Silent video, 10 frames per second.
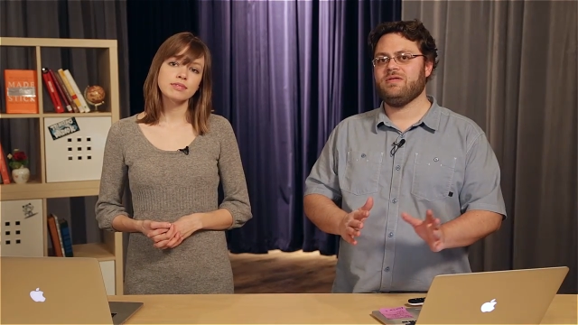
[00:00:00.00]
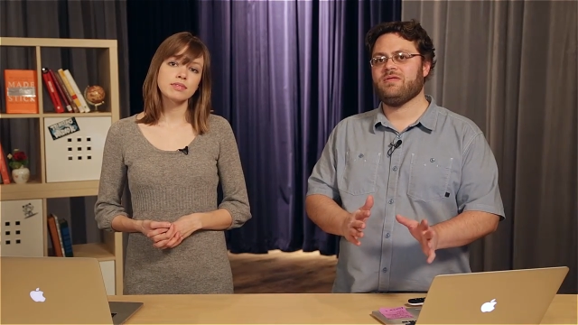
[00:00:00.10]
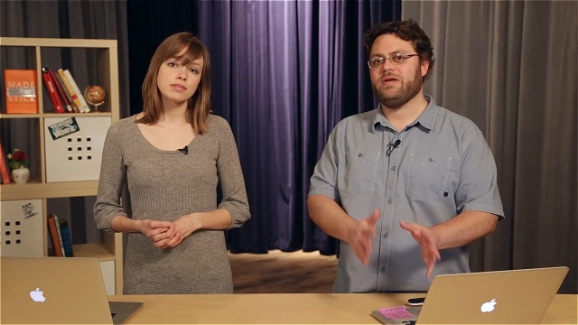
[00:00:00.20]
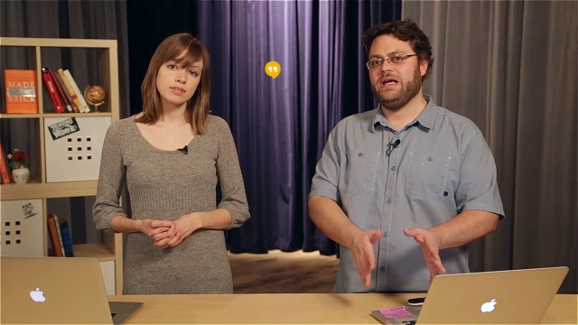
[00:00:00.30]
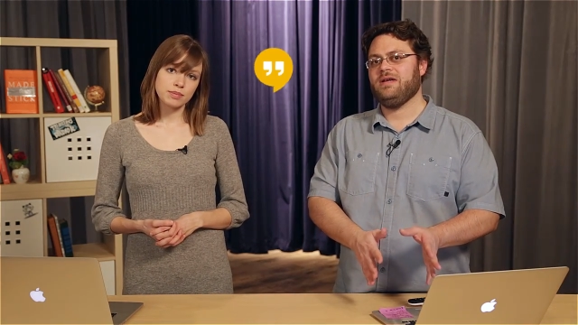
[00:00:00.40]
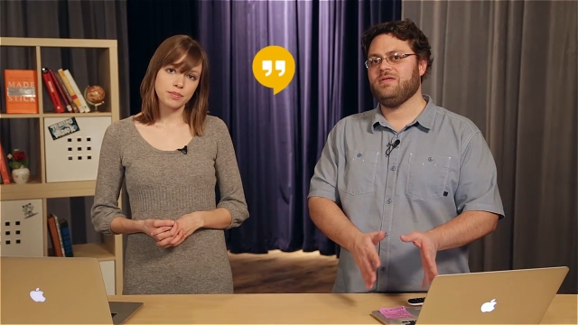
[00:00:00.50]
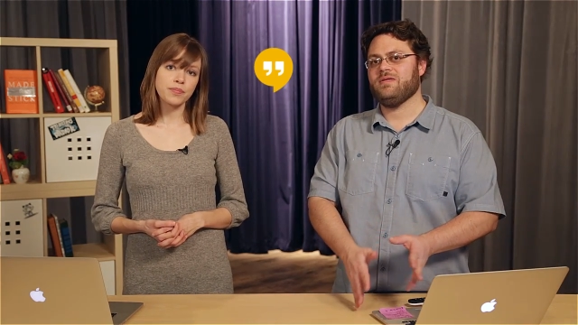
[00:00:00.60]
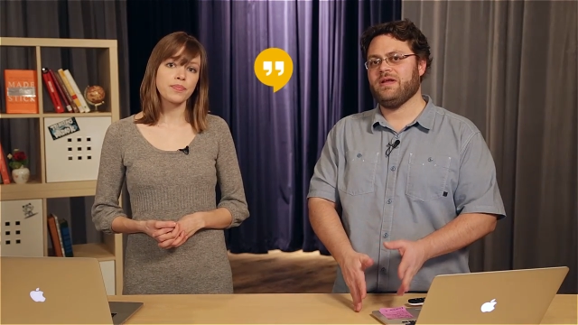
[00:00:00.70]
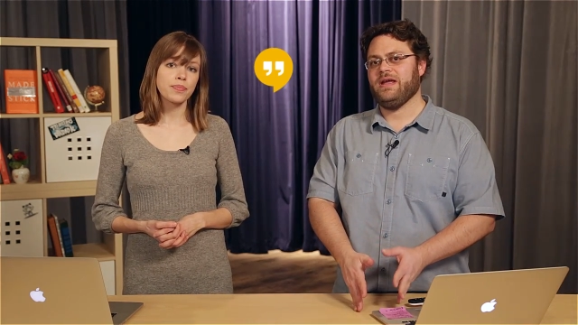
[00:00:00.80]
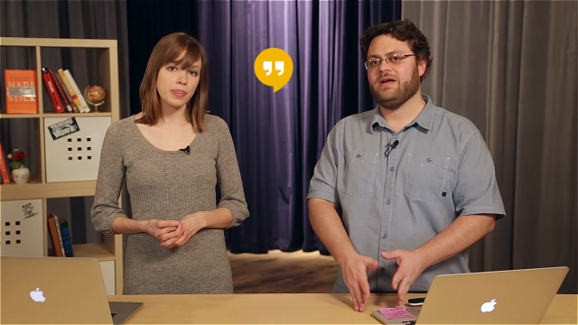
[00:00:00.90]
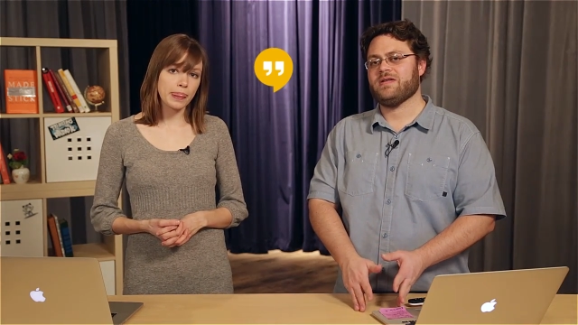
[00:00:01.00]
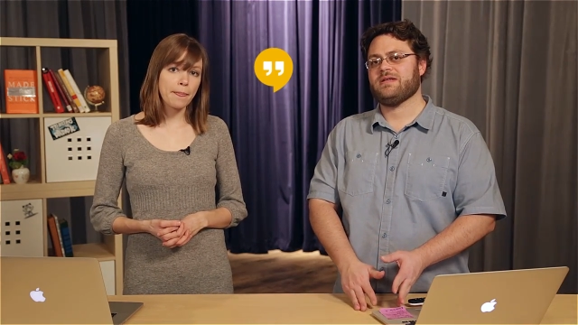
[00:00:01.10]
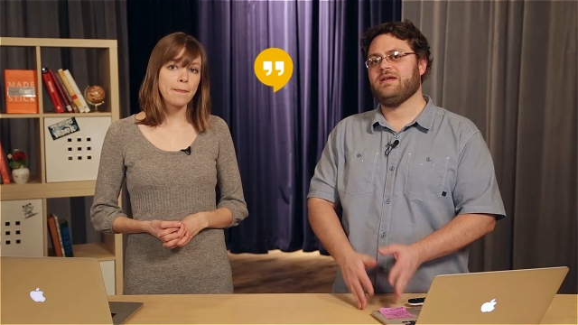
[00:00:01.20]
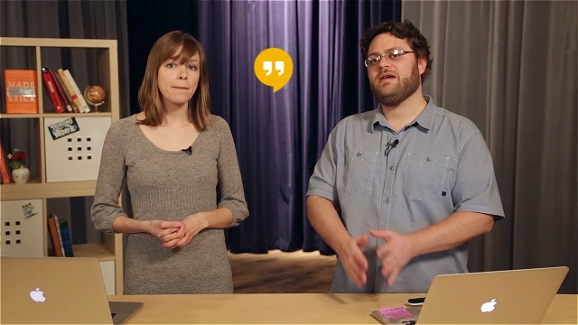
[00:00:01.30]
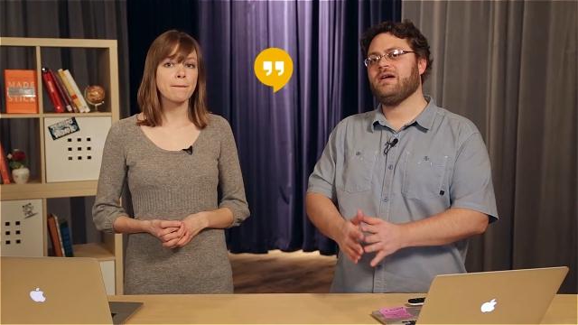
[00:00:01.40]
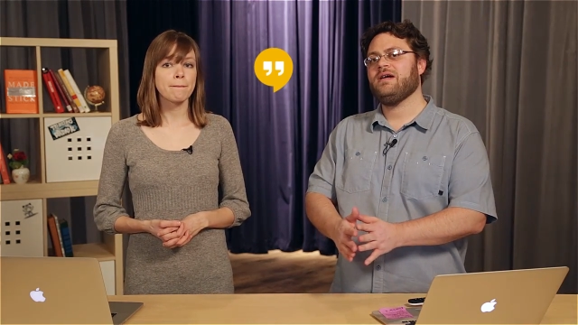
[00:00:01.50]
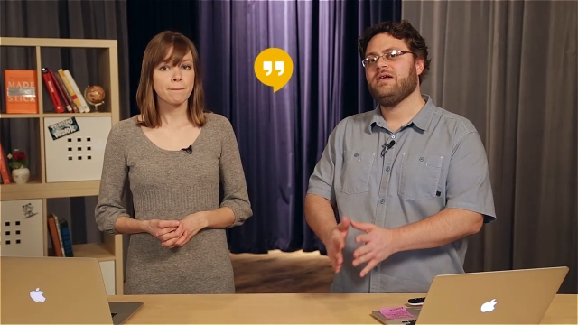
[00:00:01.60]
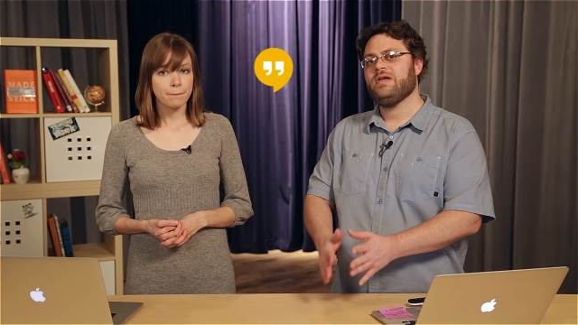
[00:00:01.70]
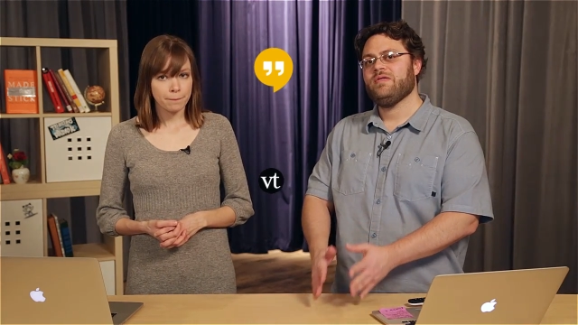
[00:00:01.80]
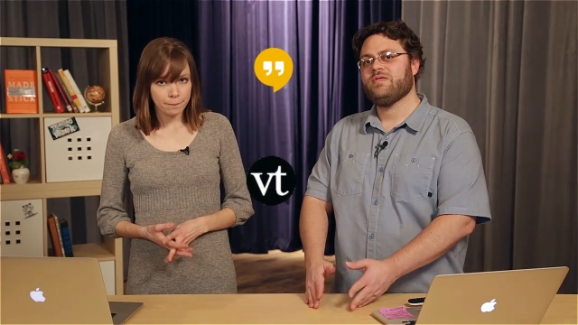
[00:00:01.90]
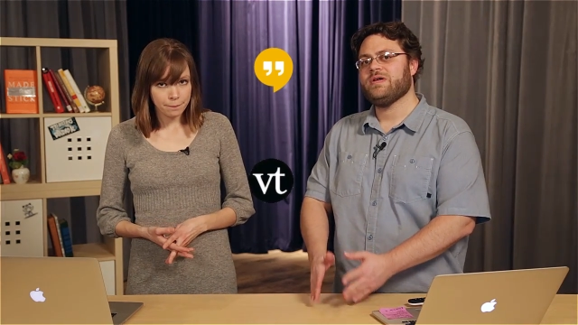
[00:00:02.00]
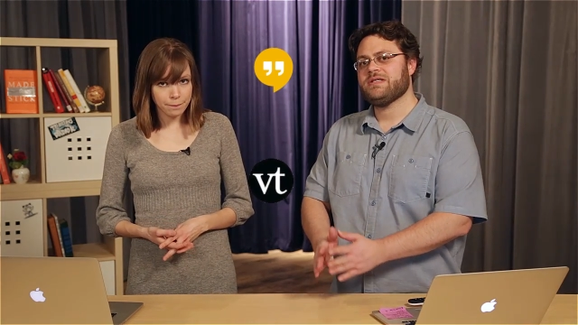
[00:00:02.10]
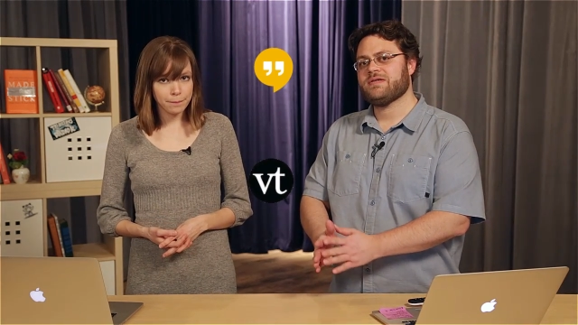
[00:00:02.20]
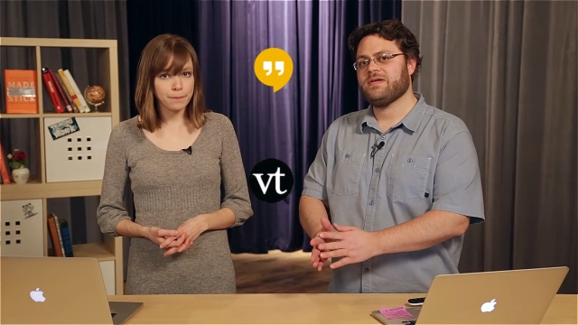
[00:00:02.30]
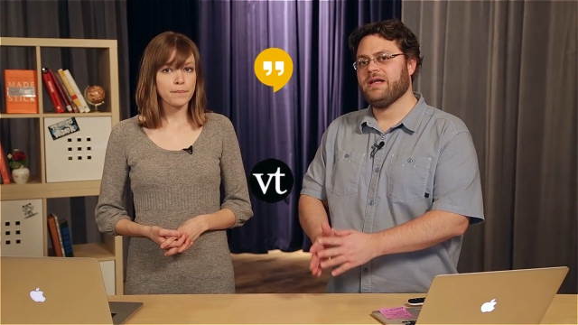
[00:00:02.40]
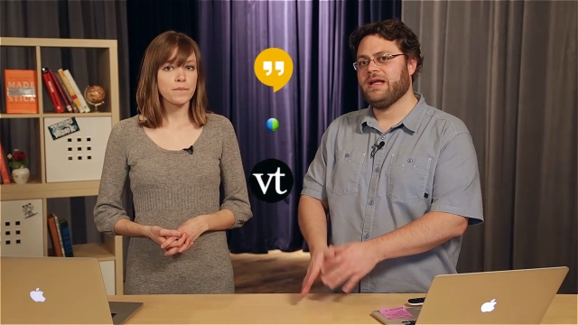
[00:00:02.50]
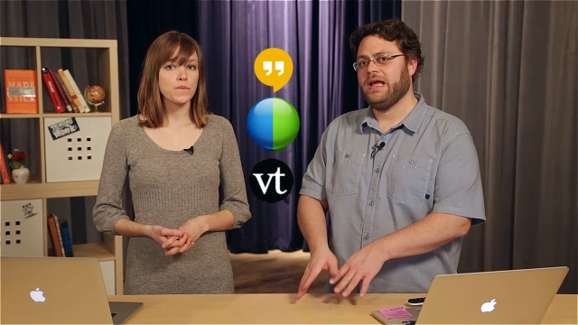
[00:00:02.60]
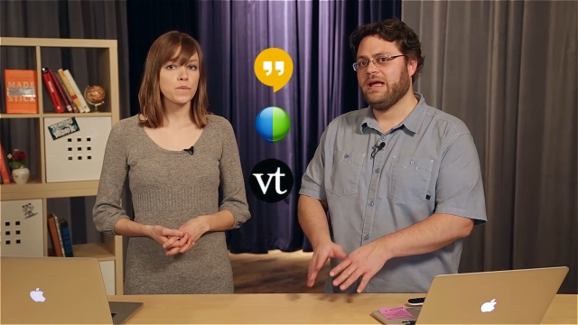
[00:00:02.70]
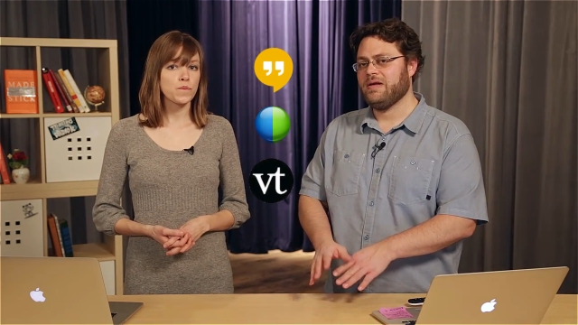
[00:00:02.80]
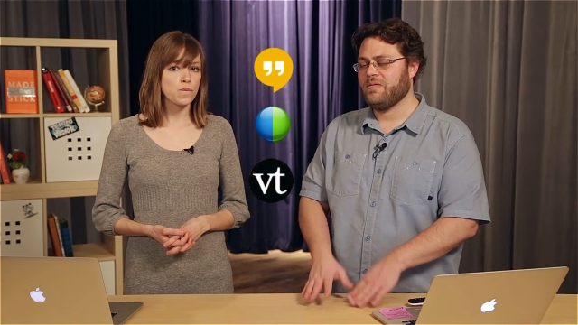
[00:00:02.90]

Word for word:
Speaker 1: create Google Hangouts on Air. VoiceThread and